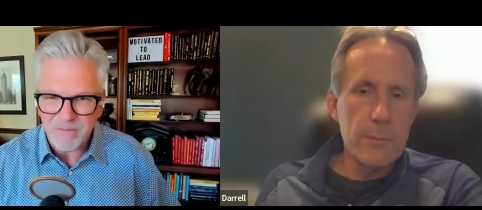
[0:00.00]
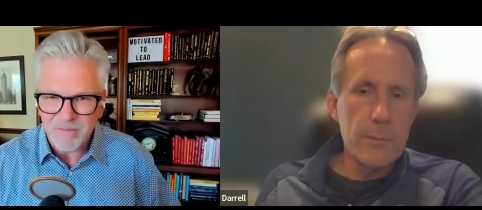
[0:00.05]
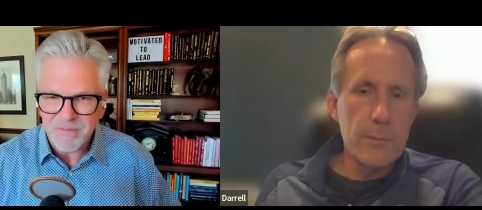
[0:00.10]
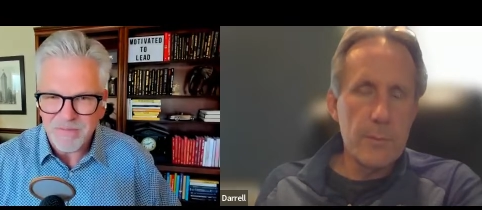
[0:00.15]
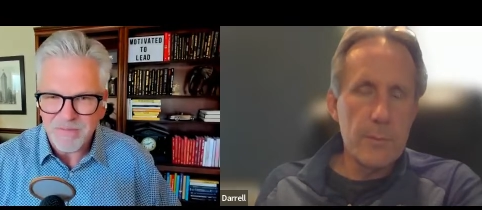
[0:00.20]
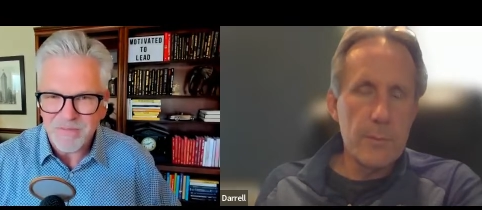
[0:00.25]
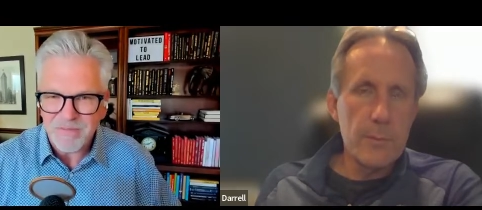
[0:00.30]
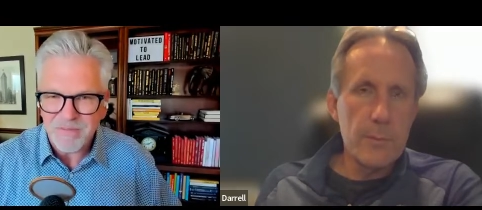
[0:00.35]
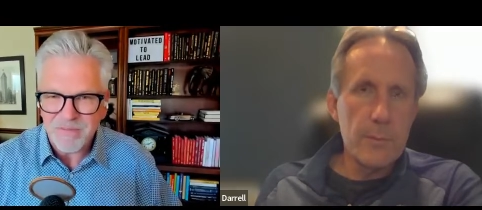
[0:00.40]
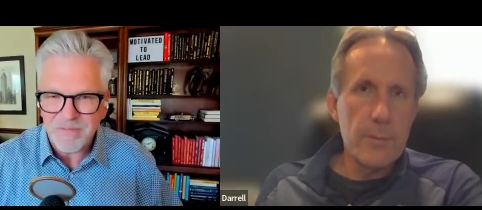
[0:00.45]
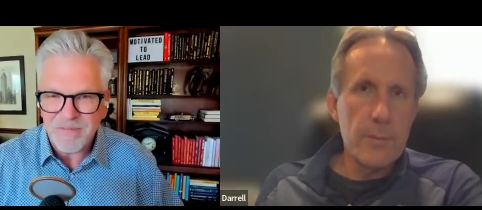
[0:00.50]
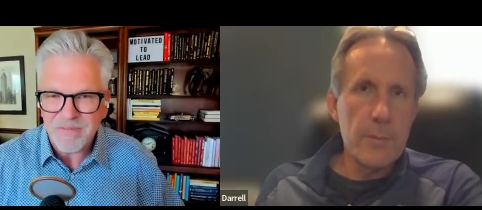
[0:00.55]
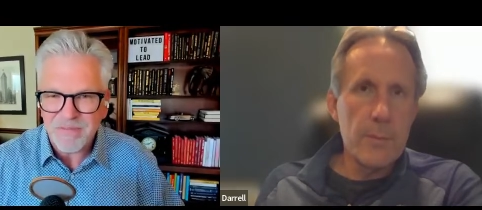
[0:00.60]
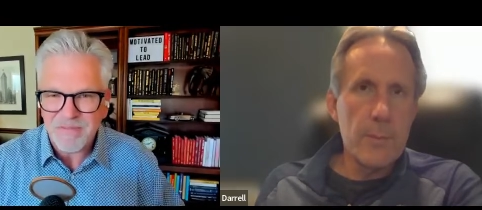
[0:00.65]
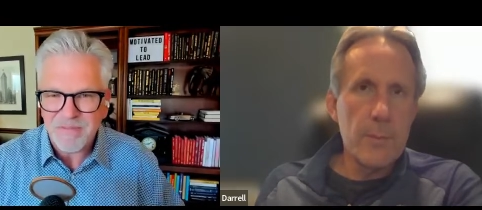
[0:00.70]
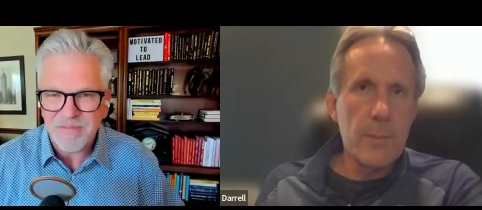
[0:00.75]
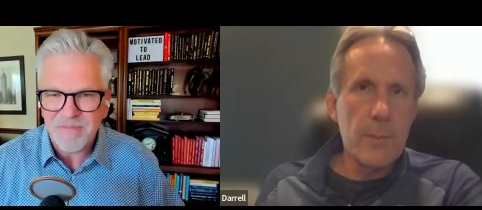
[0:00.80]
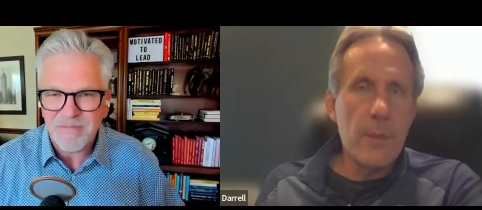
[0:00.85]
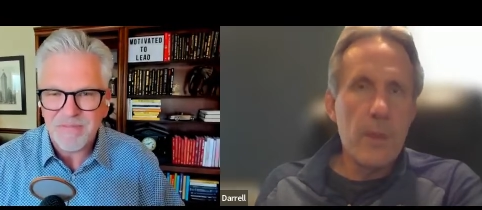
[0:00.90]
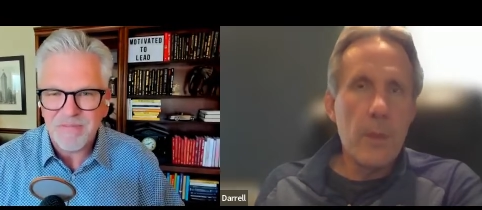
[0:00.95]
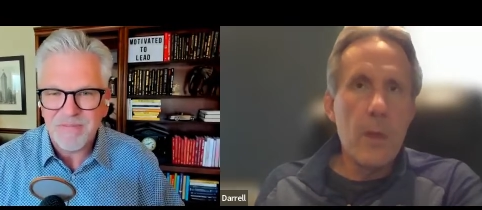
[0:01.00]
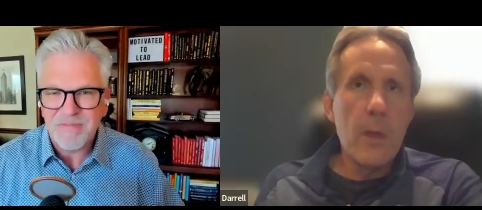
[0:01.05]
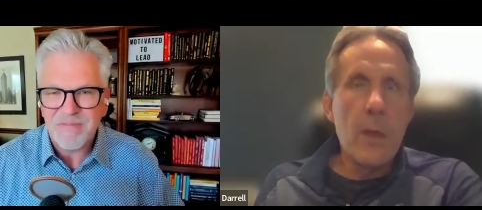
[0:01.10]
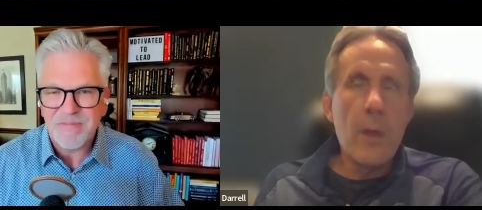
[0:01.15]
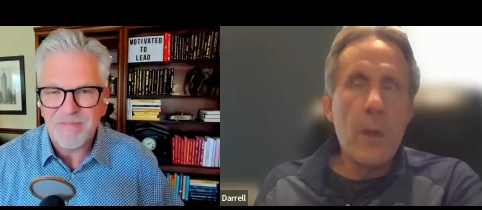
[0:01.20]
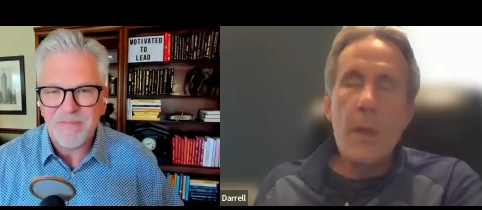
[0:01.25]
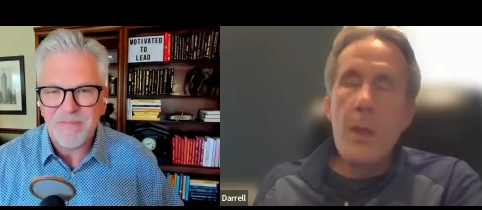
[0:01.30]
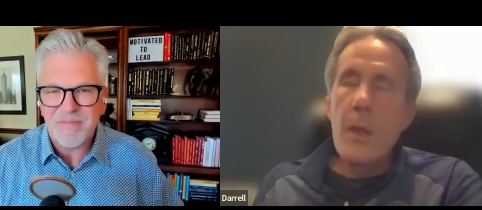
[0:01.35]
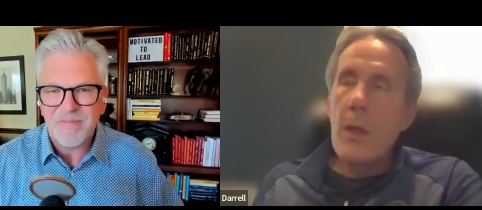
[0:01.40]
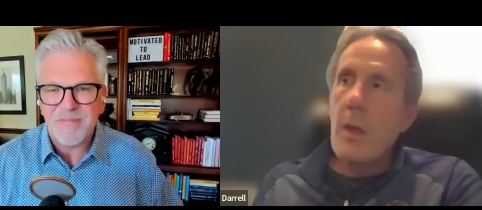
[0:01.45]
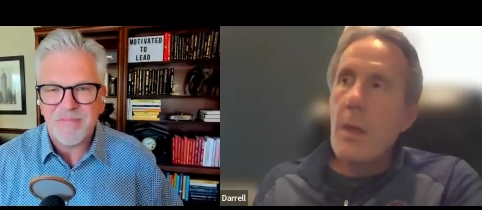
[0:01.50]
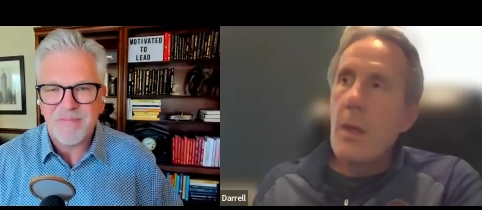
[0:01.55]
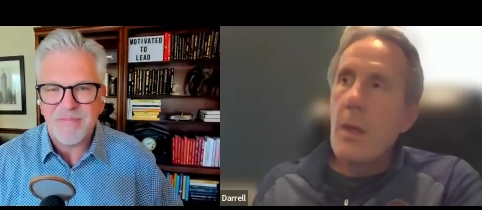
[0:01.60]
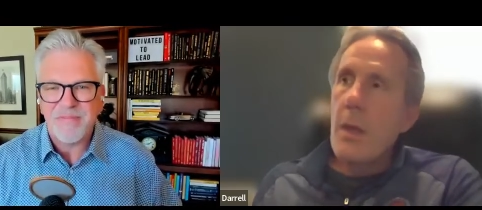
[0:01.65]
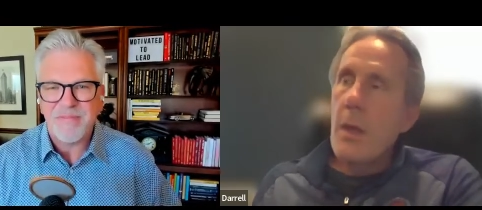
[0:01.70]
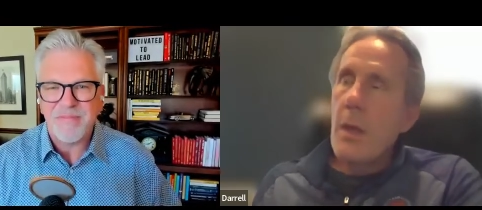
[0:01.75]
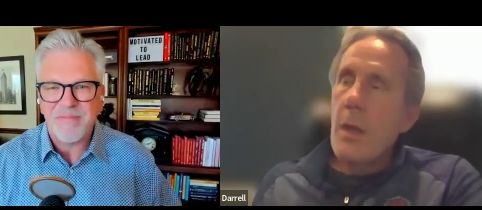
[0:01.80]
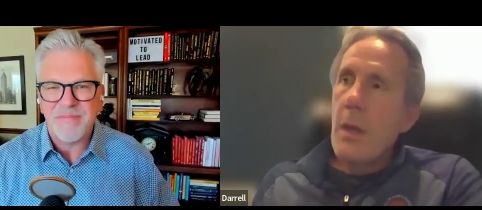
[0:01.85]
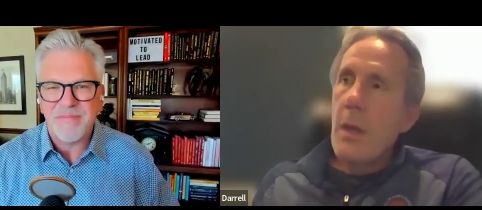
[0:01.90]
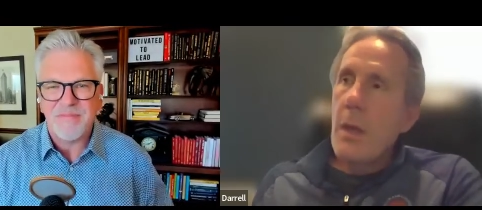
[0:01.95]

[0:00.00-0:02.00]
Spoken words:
(no one is talking)